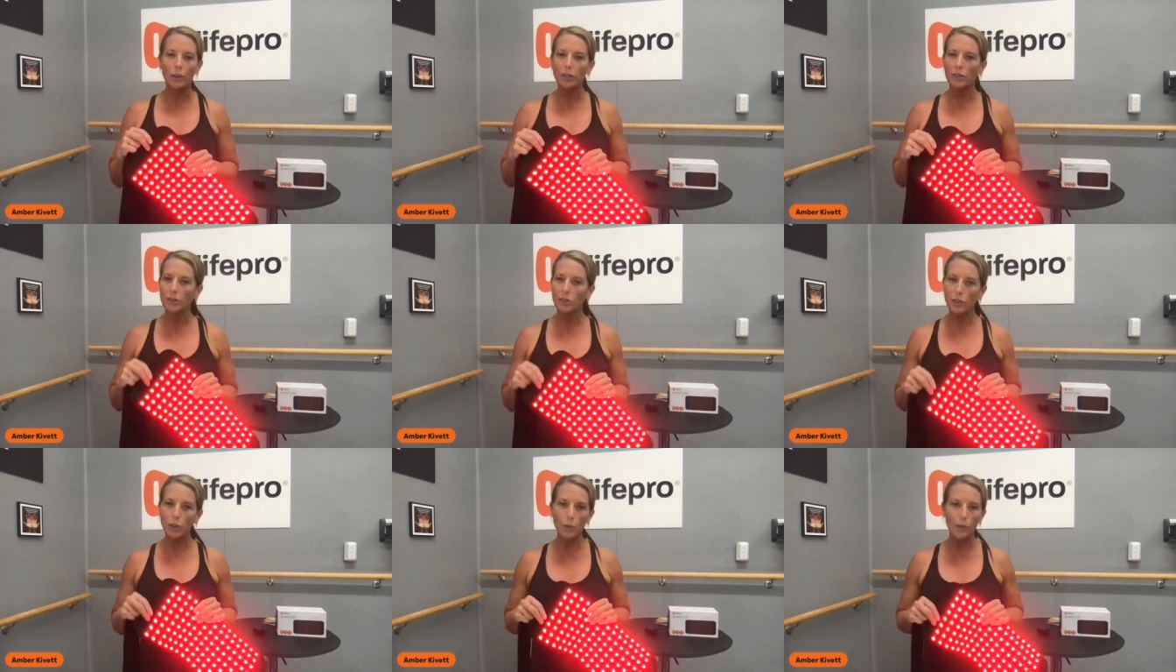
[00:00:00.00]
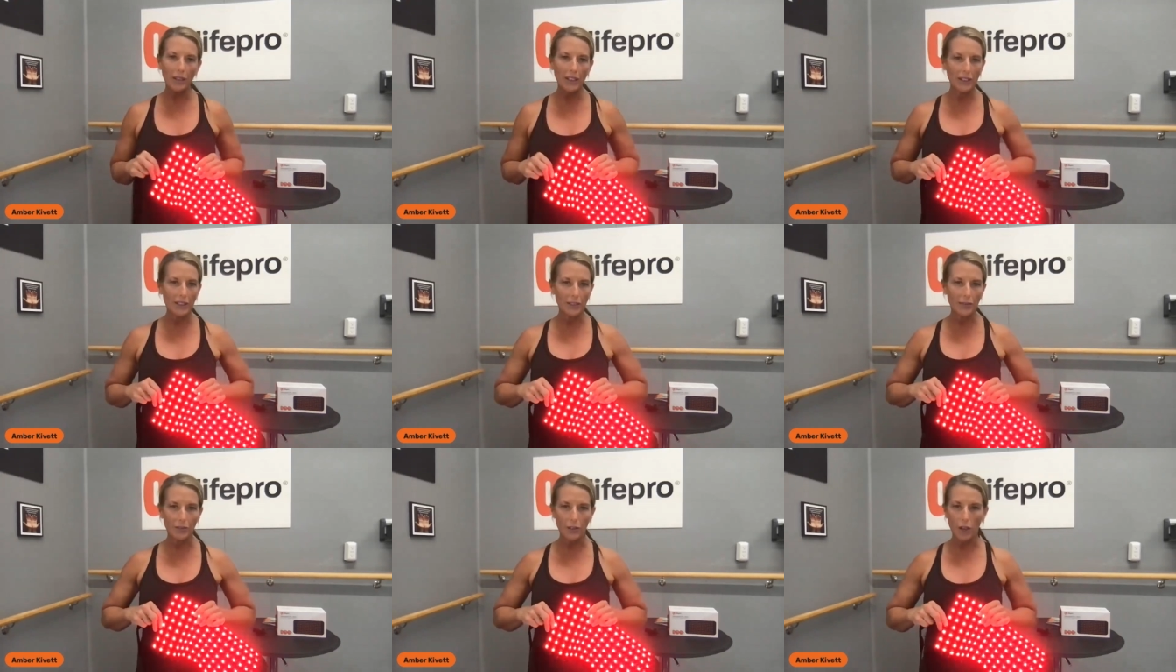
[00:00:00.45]
So many
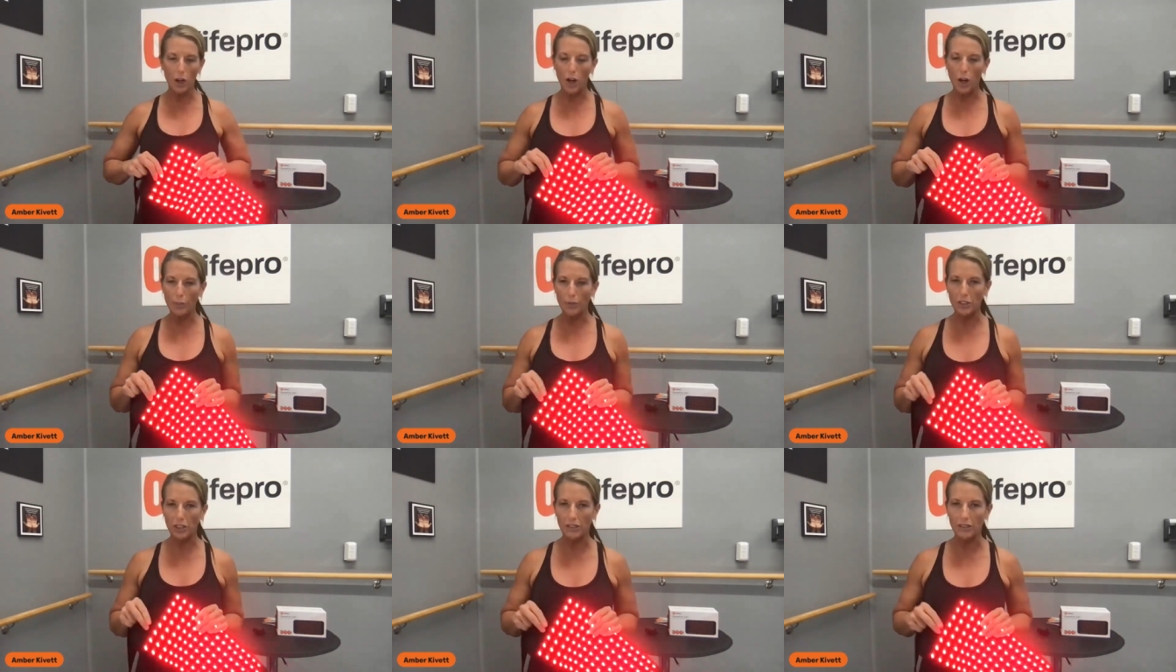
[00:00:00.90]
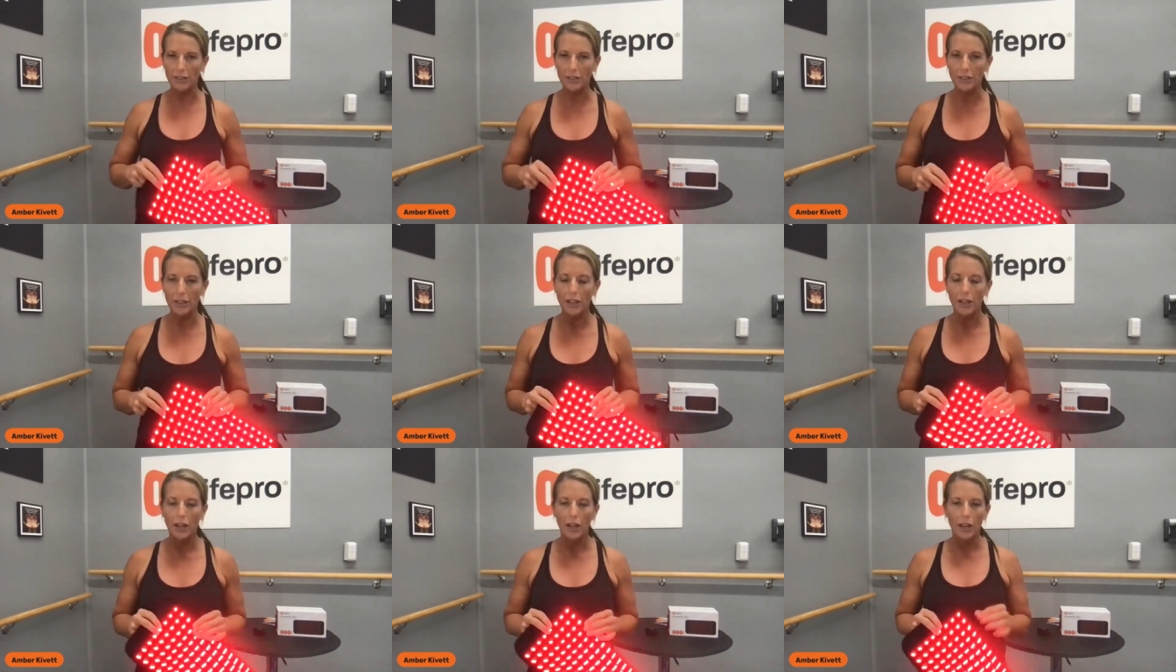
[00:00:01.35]
different options.
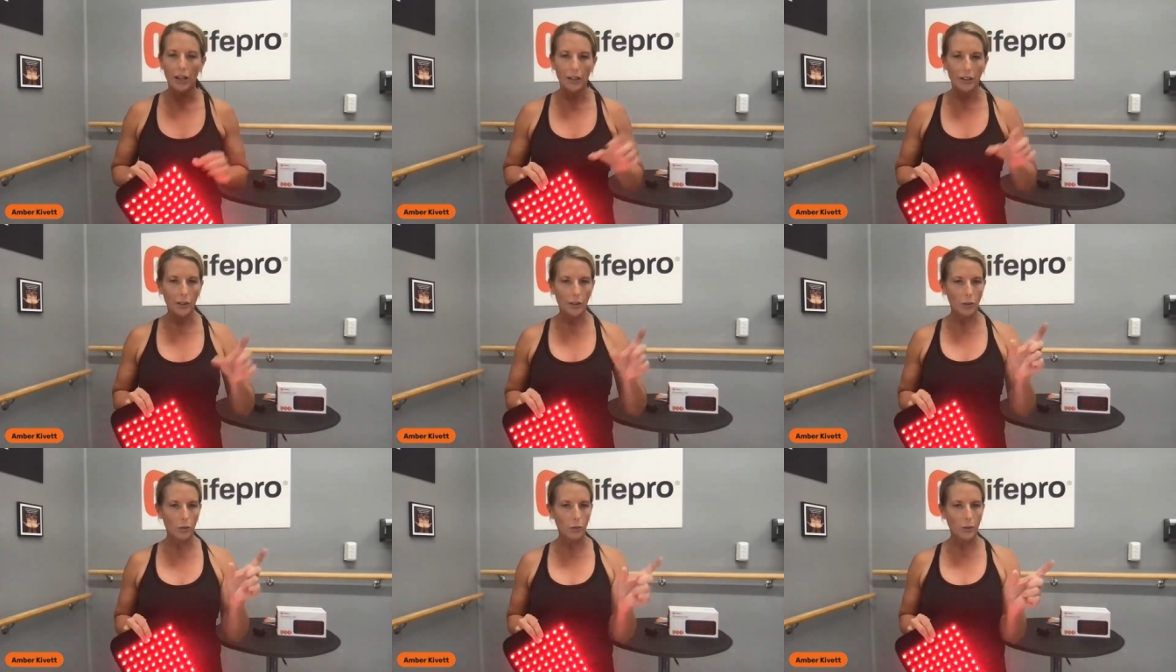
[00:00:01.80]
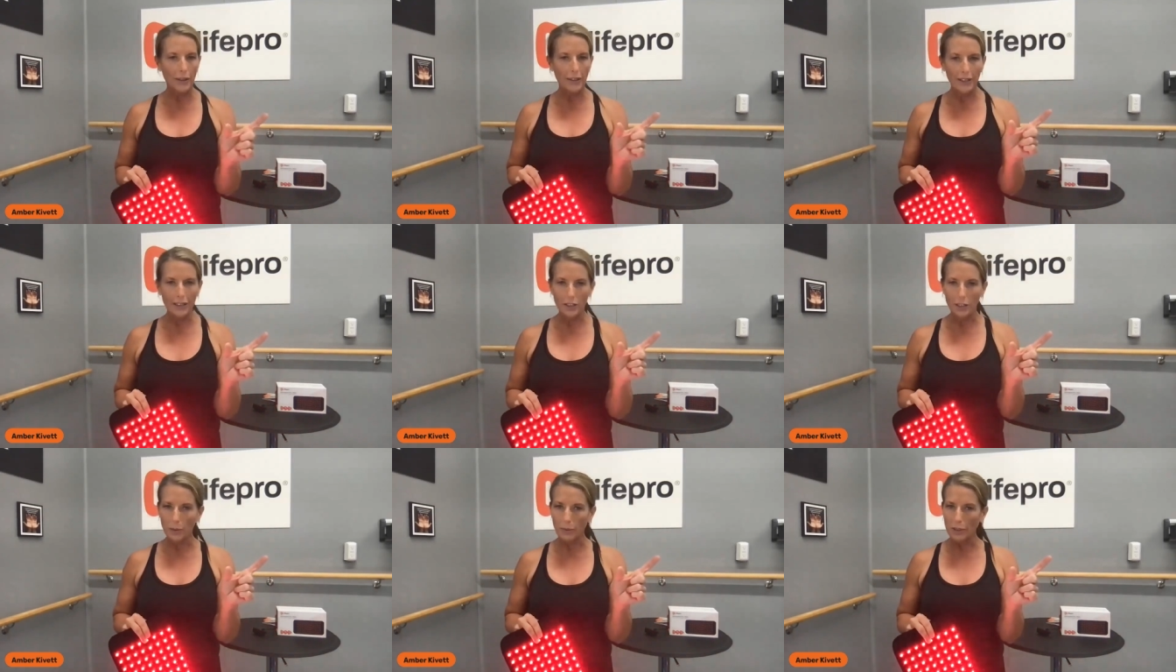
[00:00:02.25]
Little red
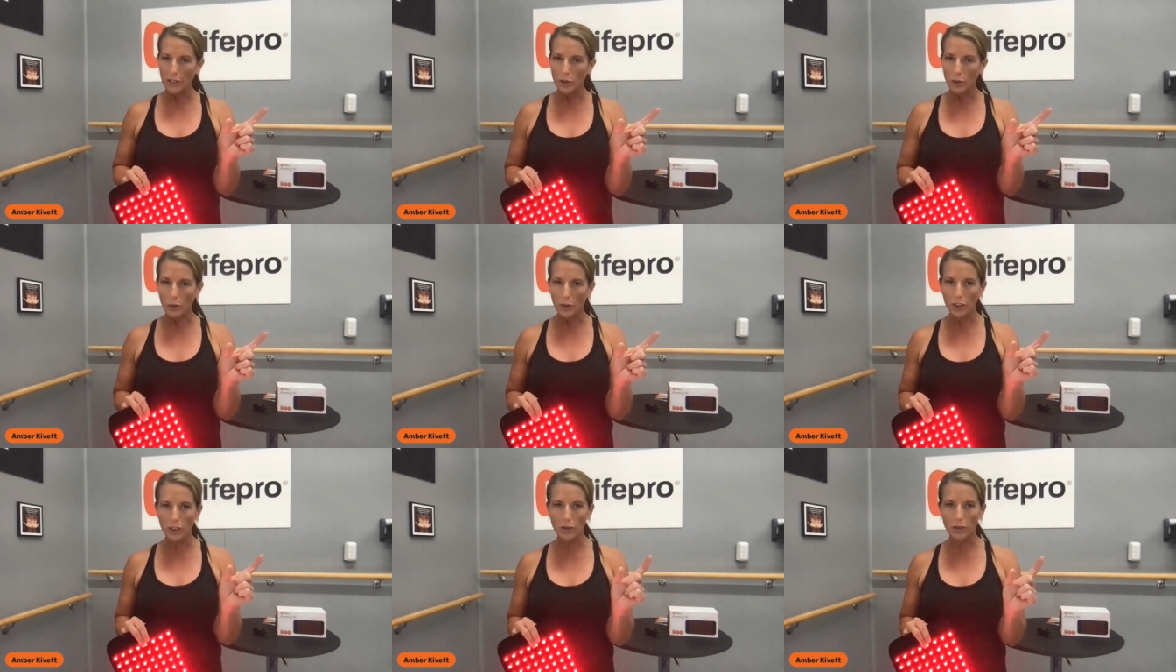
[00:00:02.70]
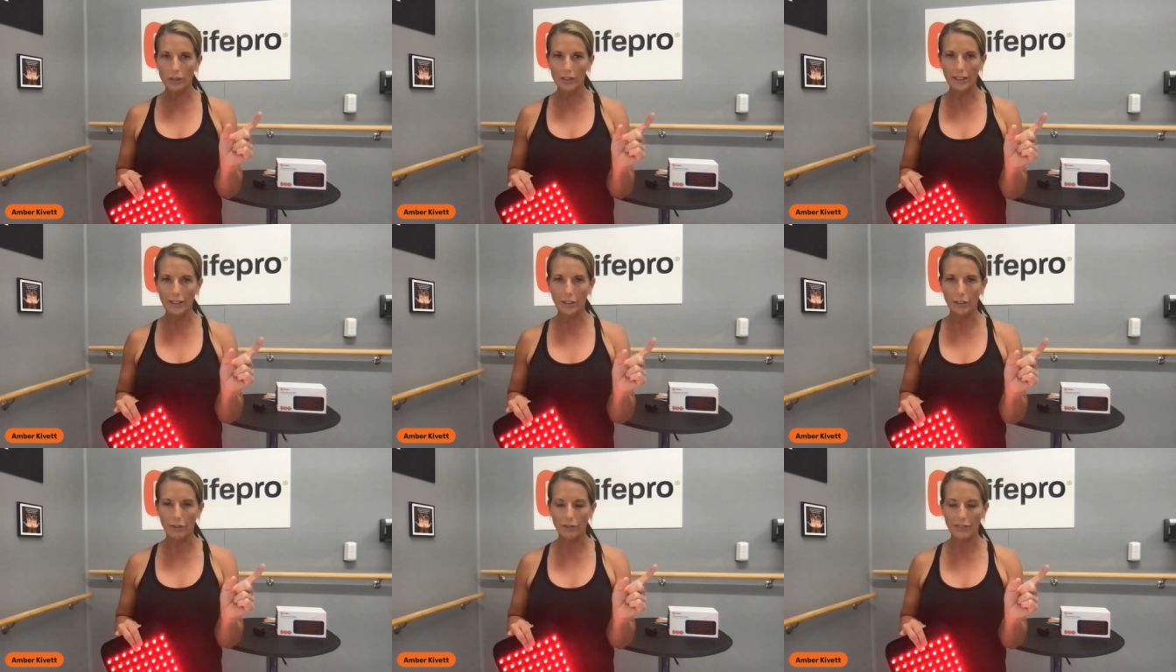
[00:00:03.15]
light therapy torch that looks
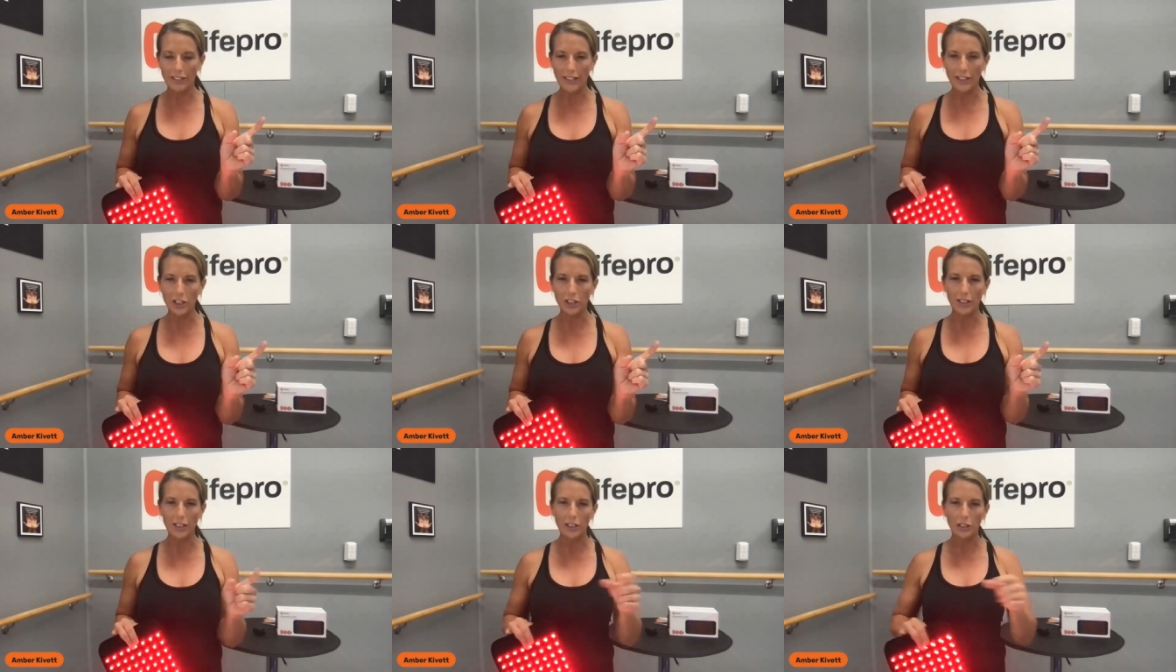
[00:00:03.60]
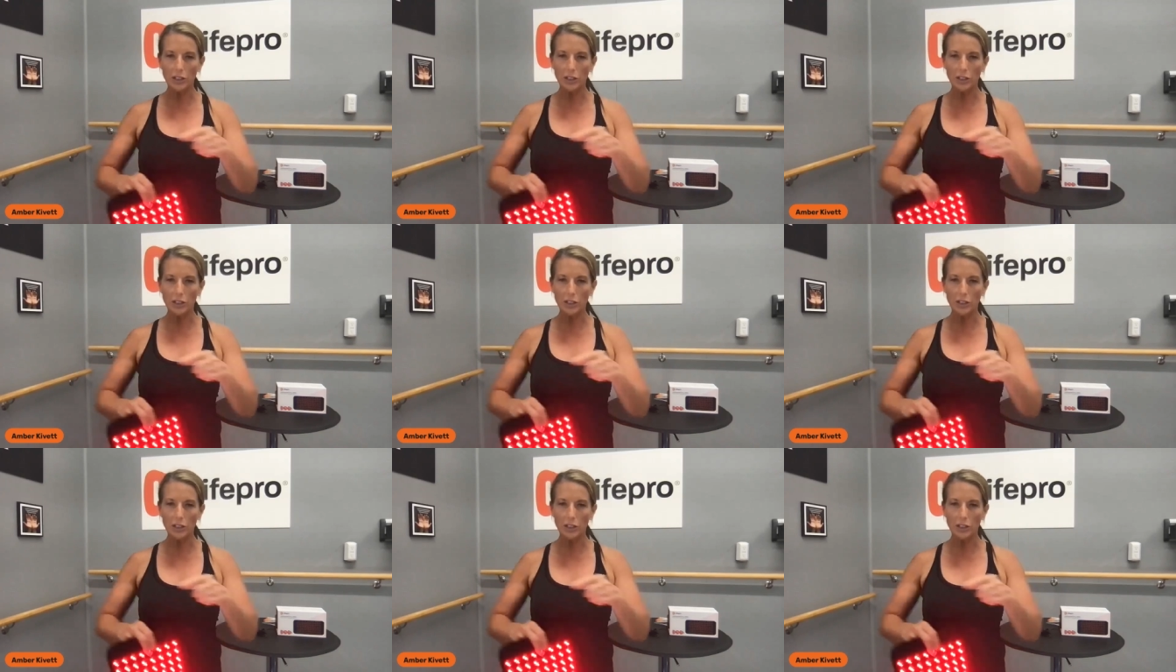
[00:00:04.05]
like a little flashlight.